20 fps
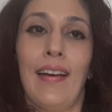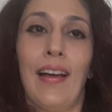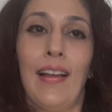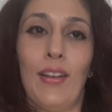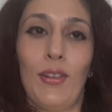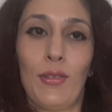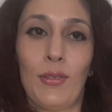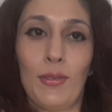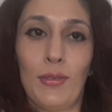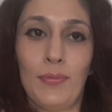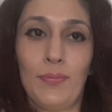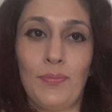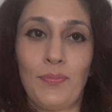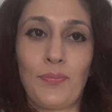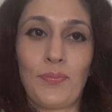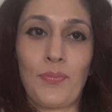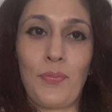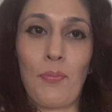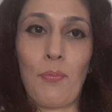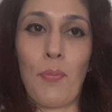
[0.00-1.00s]
Hello,
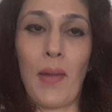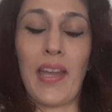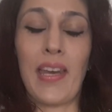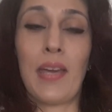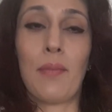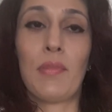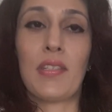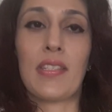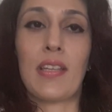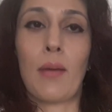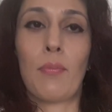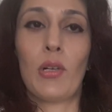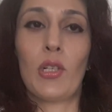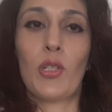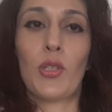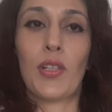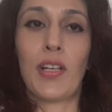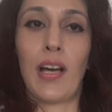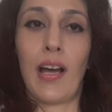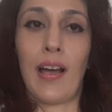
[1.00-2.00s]
my name is
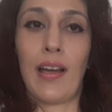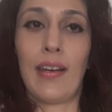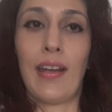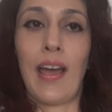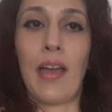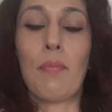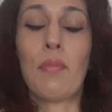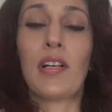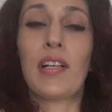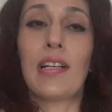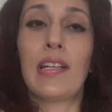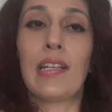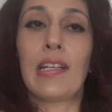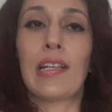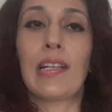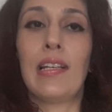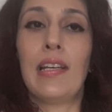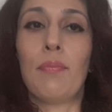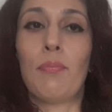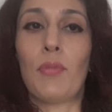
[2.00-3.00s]
Kamalrukh Khan. I am a
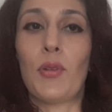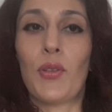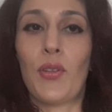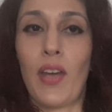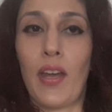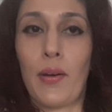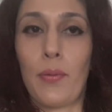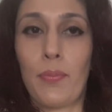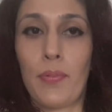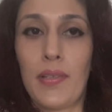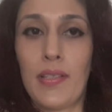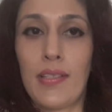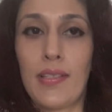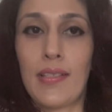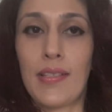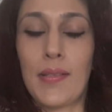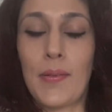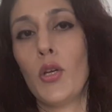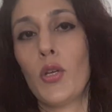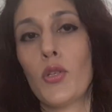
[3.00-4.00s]
clinical
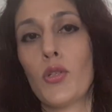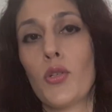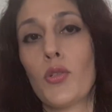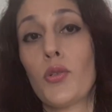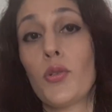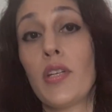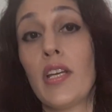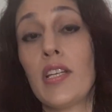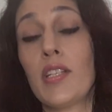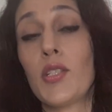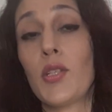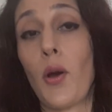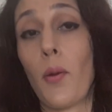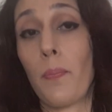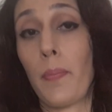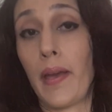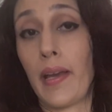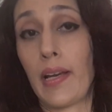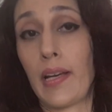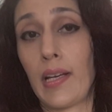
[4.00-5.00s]
hypnotherapist. So today's
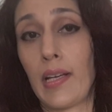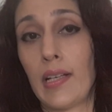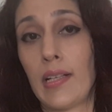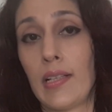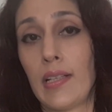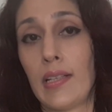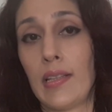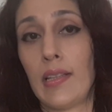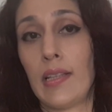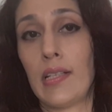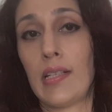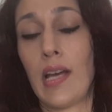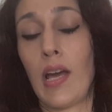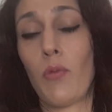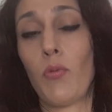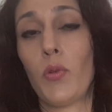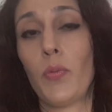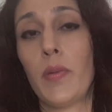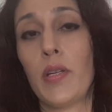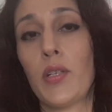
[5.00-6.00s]
topic that I
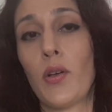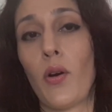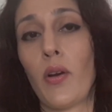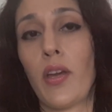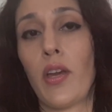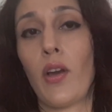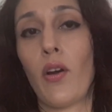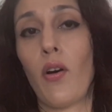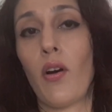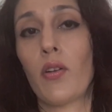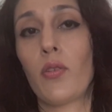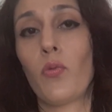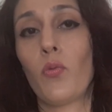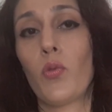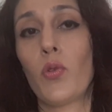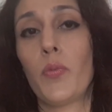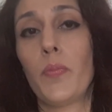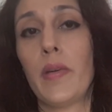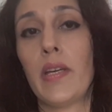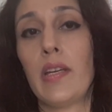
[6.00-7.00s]
would be talking on
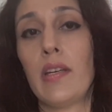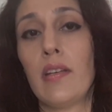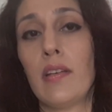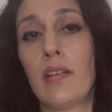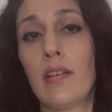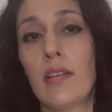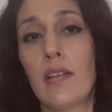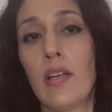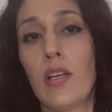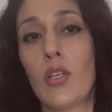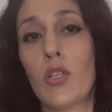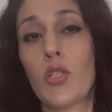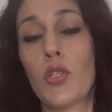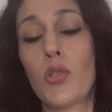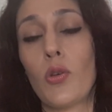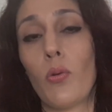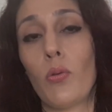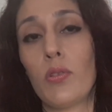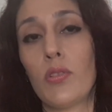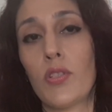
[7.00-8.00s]
would be
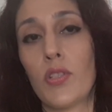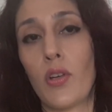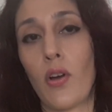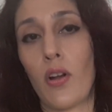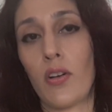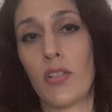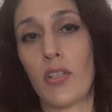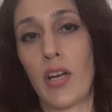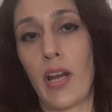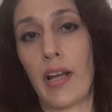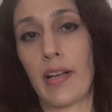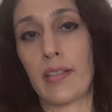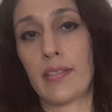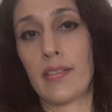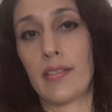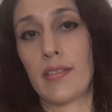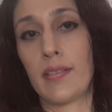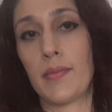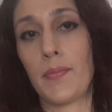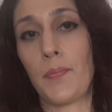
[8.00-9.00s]
soul's
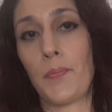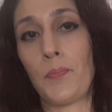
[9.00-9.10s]
contracts.